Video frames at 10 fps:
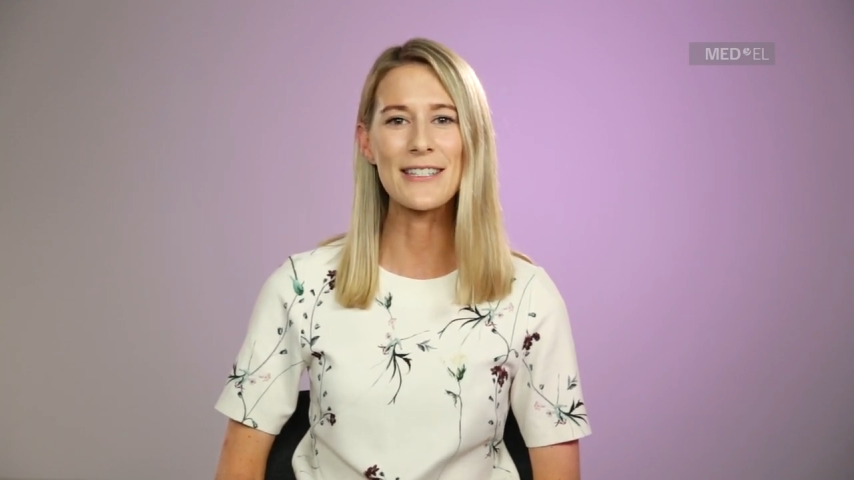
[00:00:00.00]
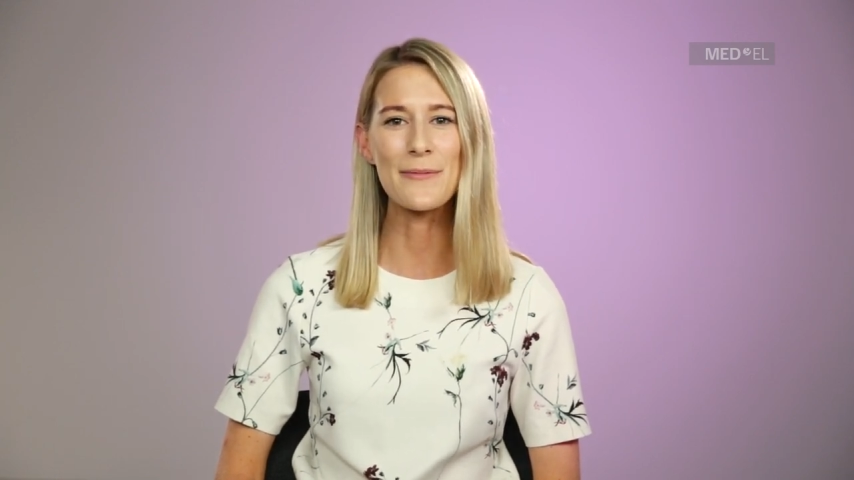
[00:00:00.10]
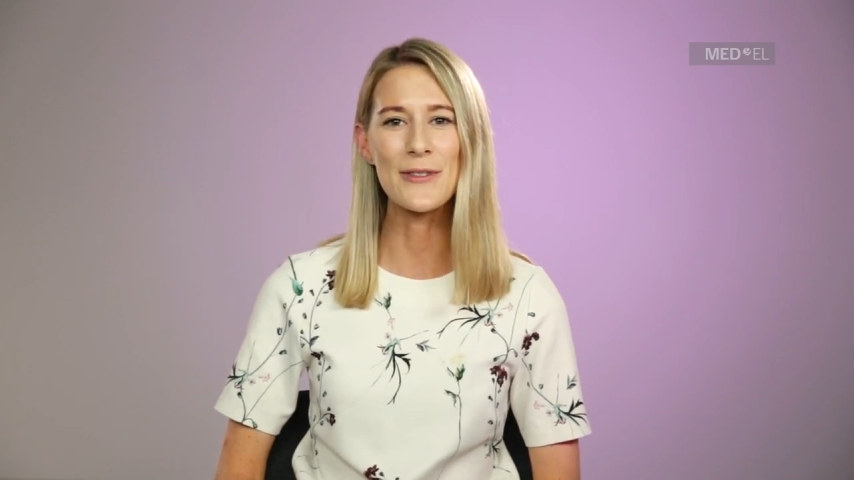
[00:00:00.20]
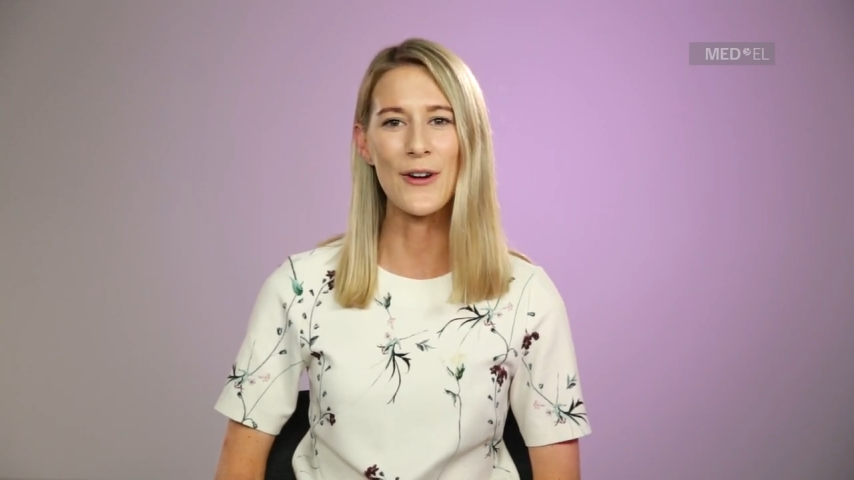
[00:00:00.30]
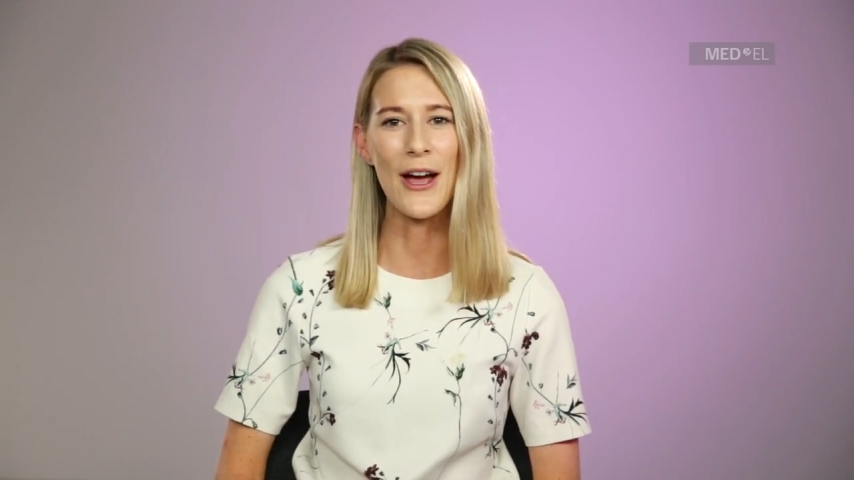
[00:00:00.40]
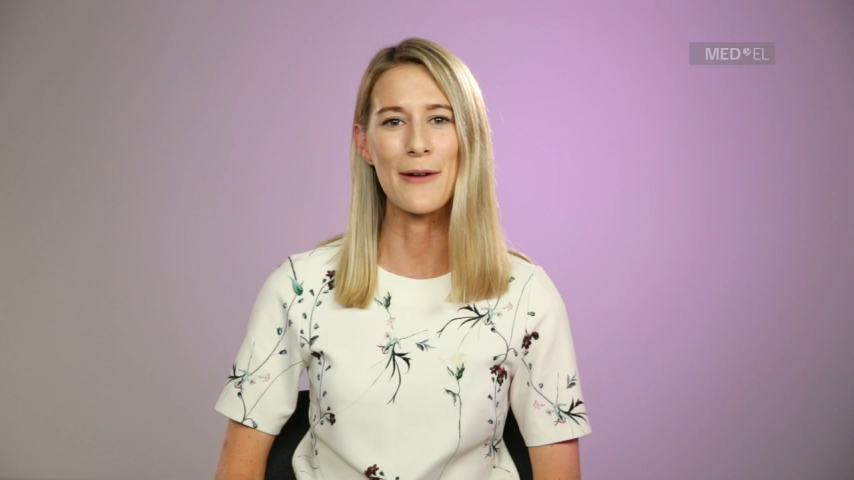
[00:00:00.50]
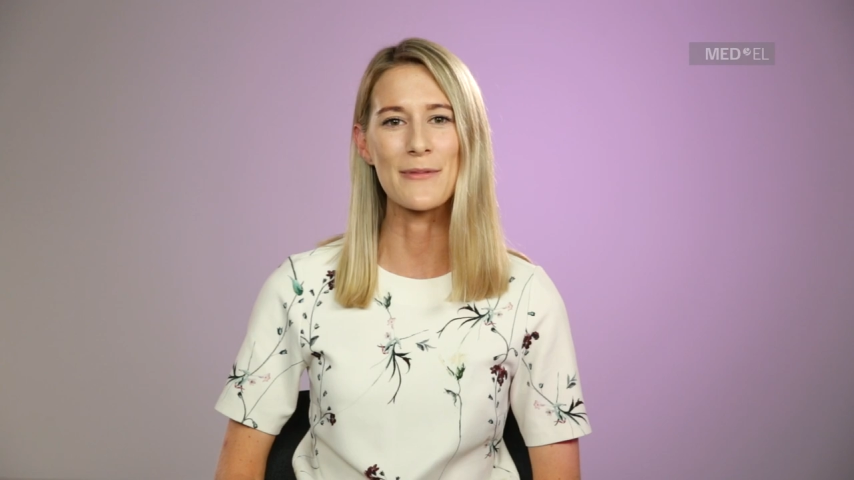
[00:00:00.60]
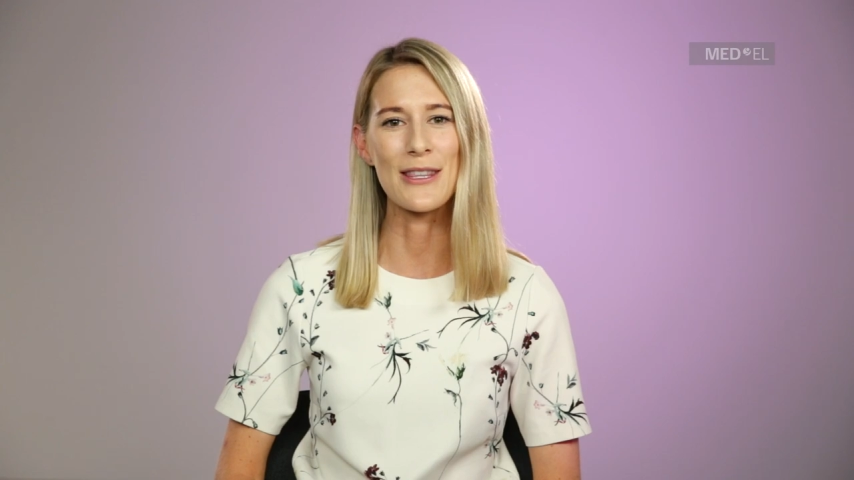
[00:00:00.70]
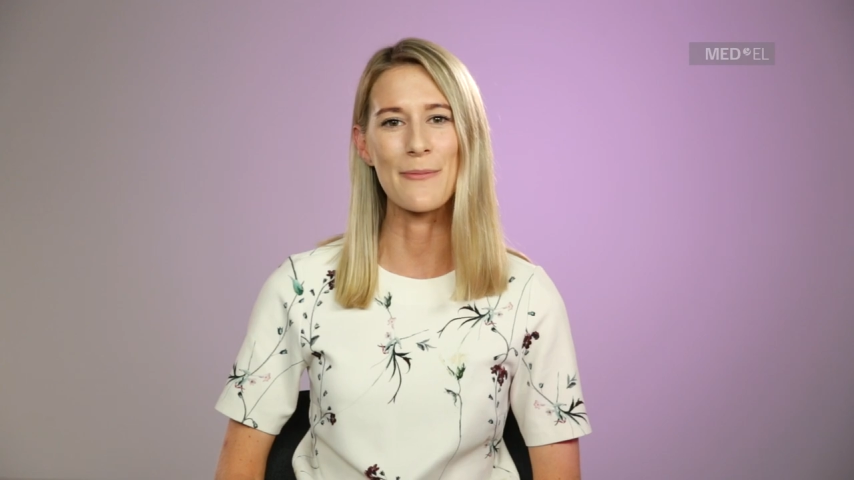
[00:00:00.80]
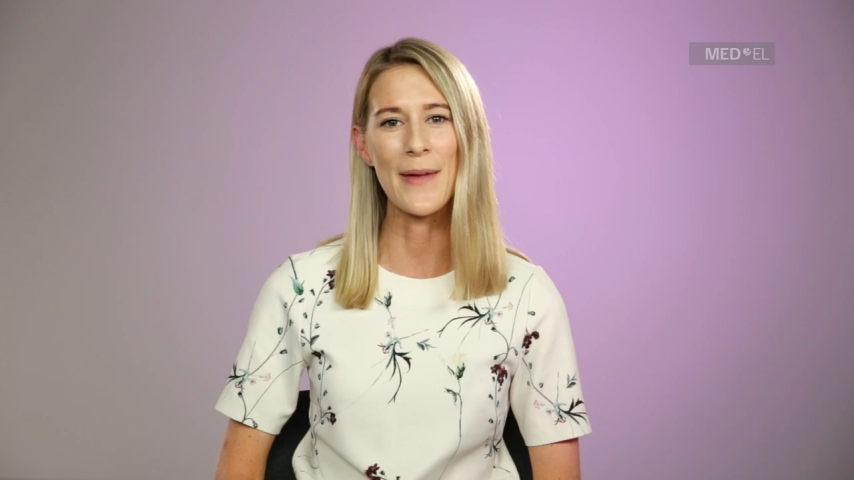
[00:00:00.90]
subscribe
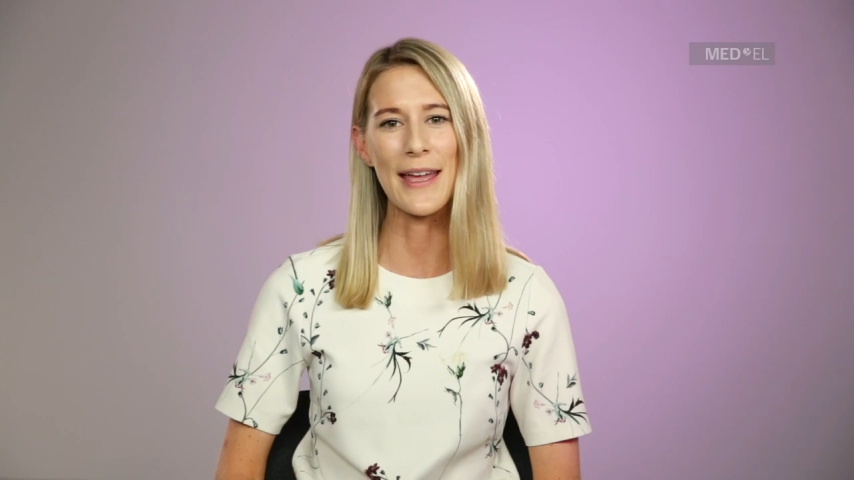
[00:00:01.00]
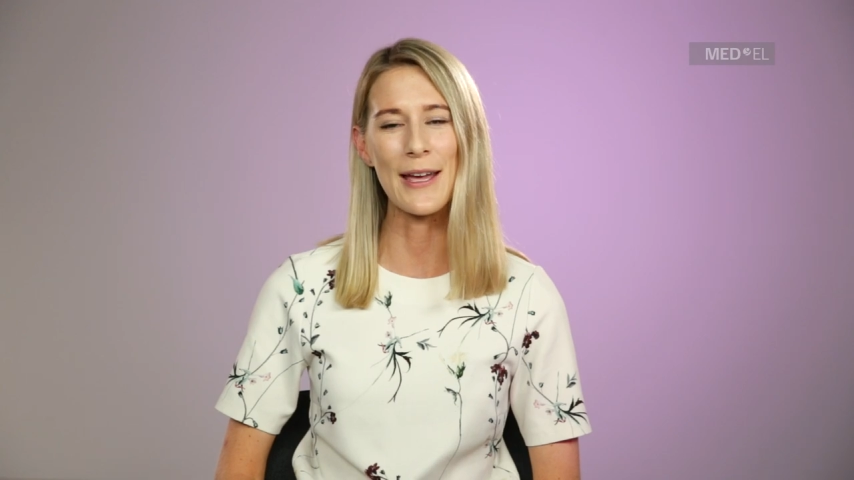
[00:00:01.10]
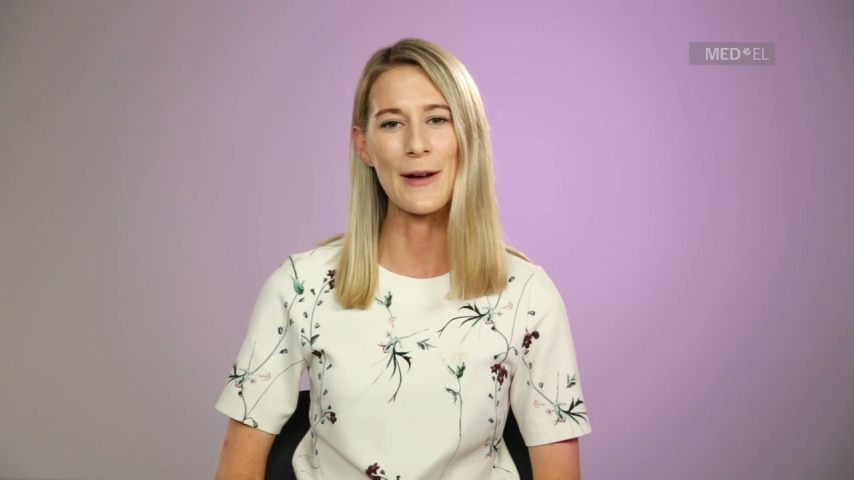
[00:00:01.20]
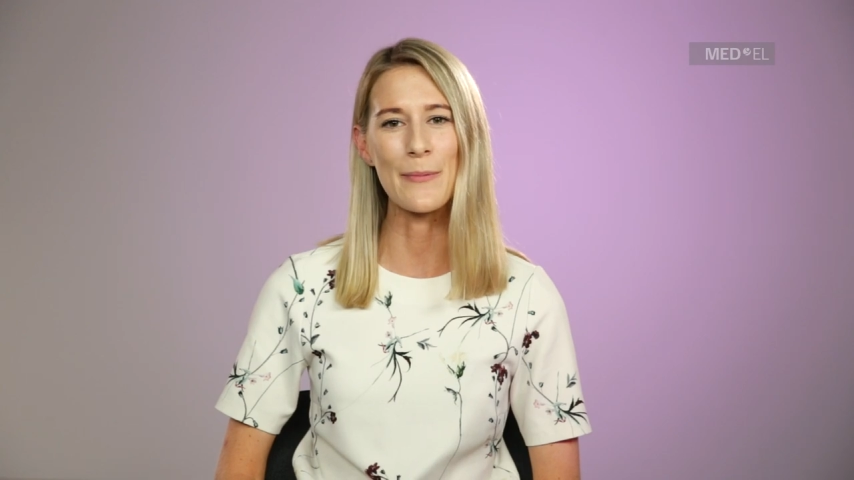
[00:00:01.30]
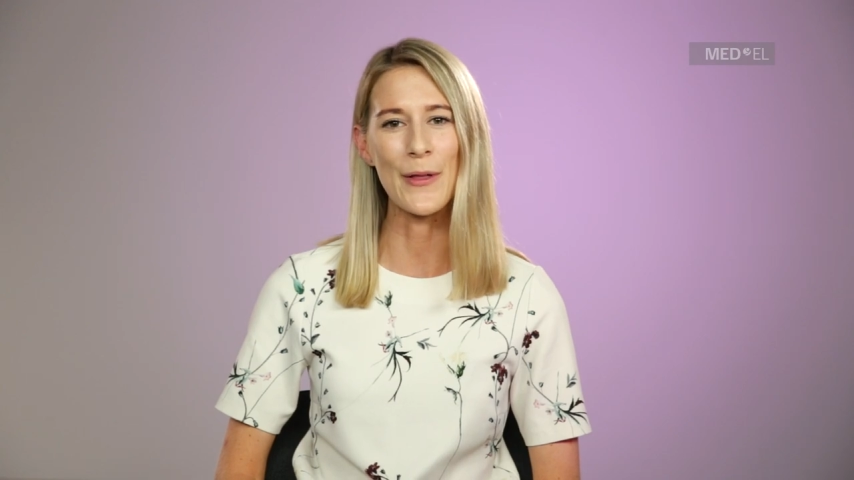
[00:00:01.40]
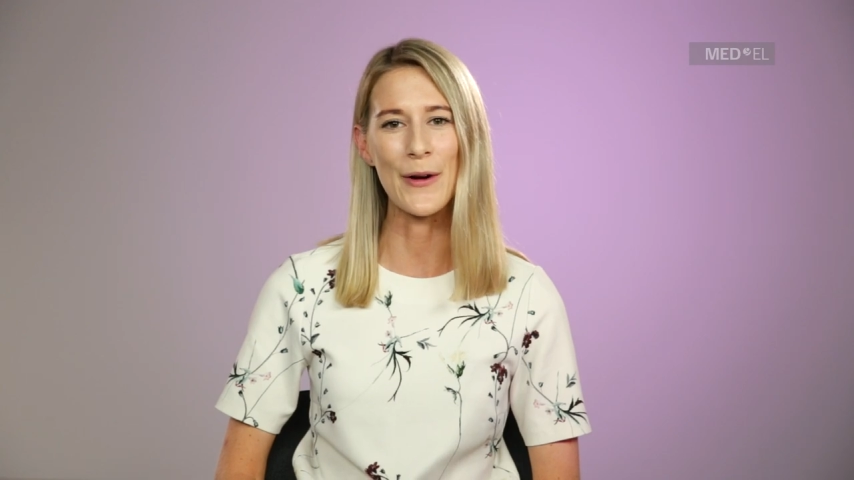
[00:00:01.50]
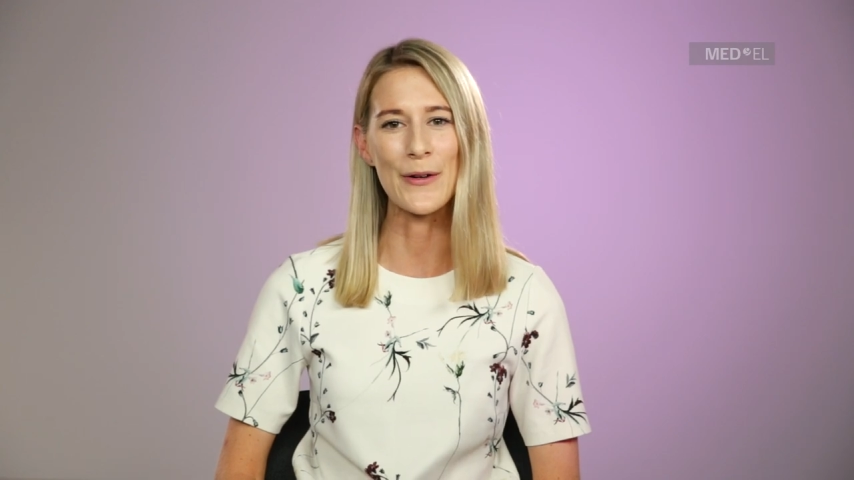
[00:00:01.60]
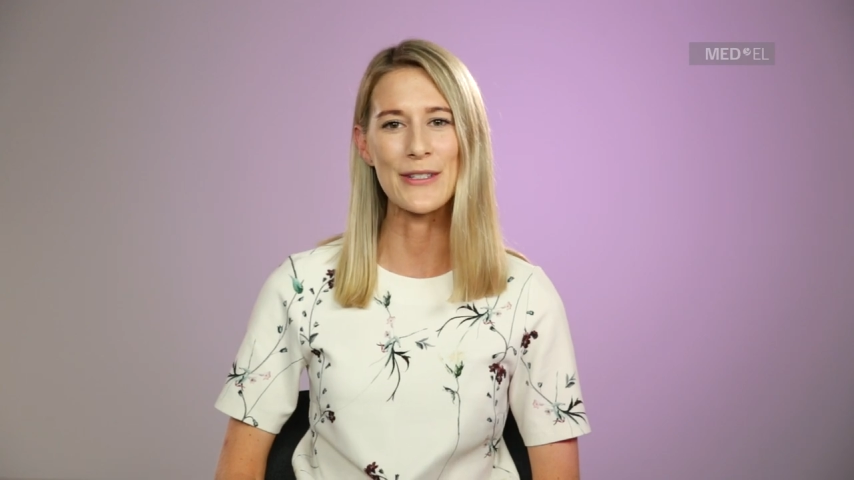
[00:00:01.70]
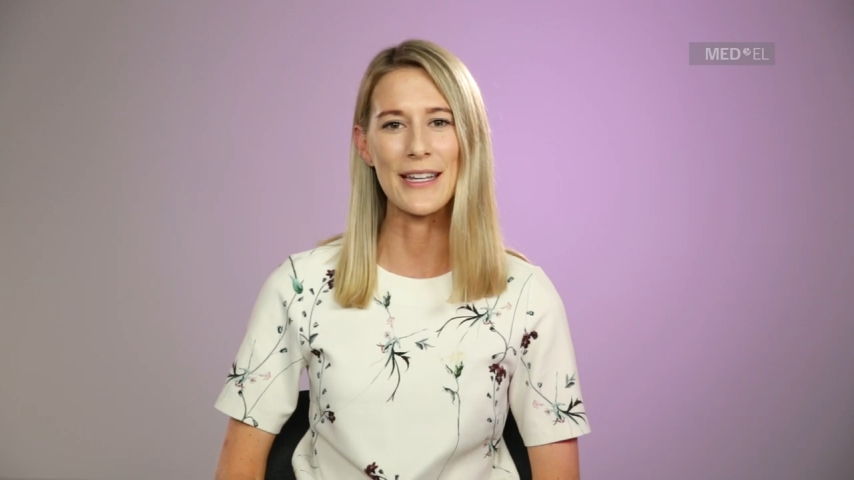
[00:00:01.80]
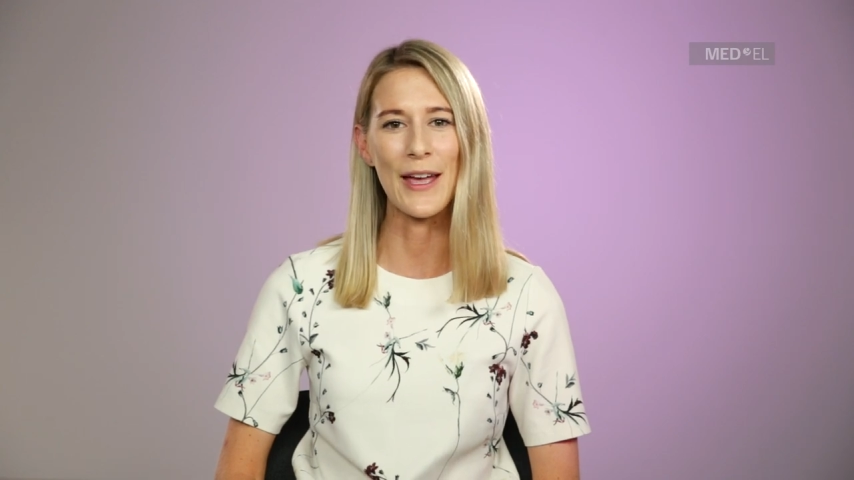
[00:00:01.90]
to the MED-EL
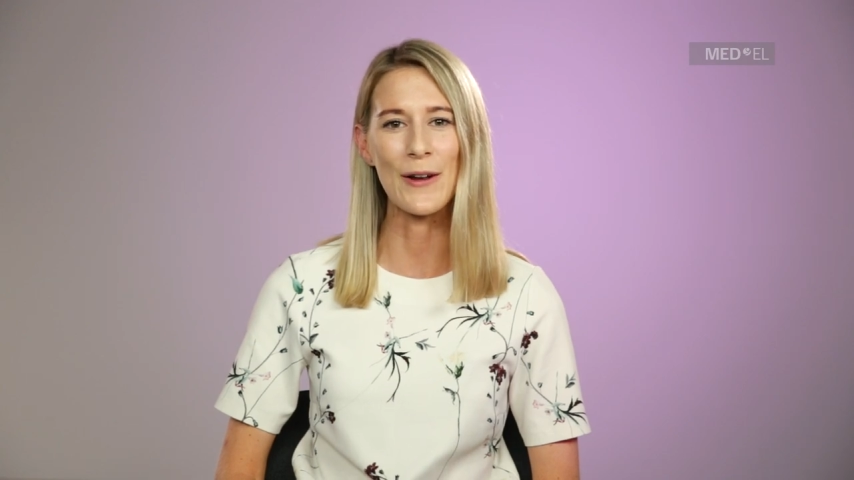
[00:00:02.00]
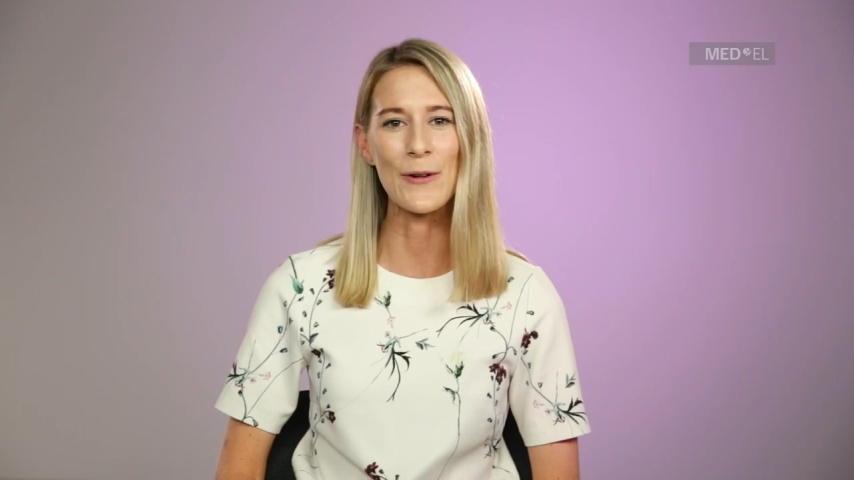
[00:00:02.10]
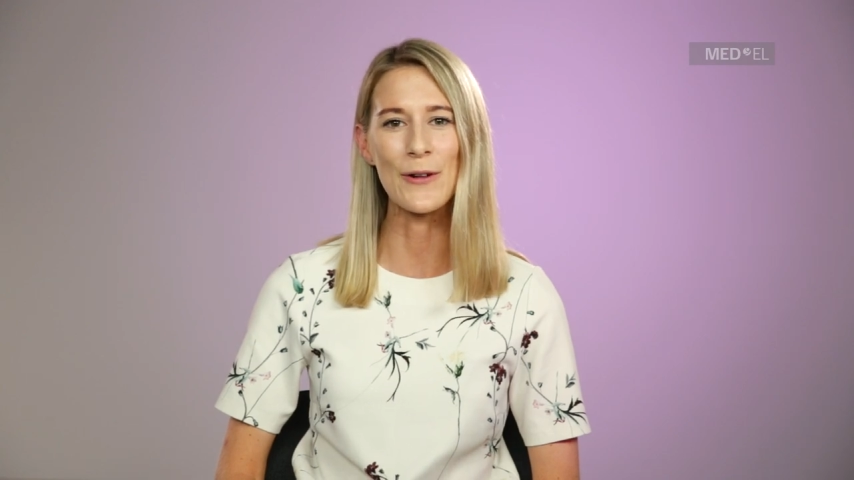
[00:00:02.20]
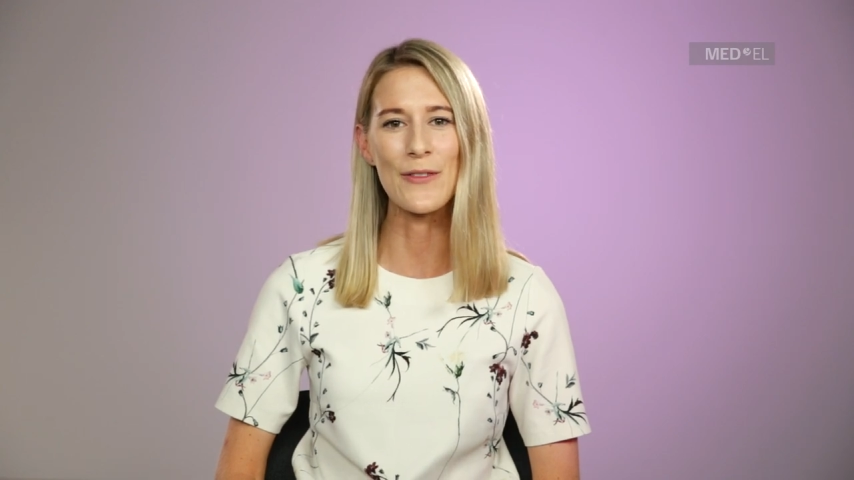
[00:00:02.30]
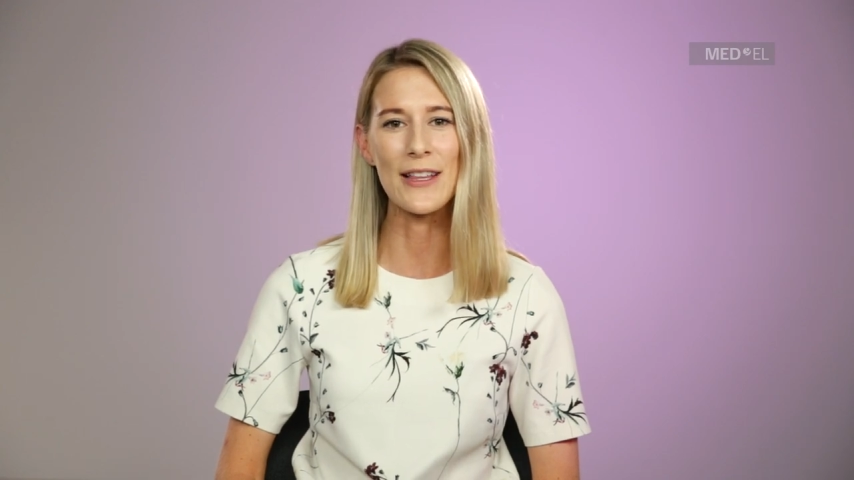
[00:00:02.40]
blog to get all of